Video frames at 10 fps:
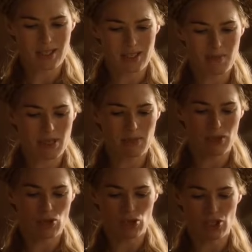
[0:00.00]
Is this meant to
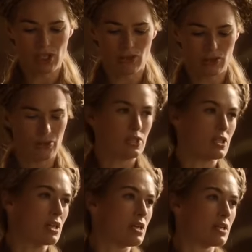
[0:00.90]
be your shield, Lord
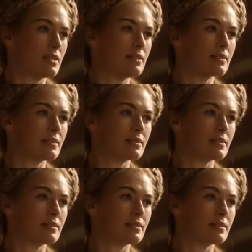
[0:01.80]
Stark?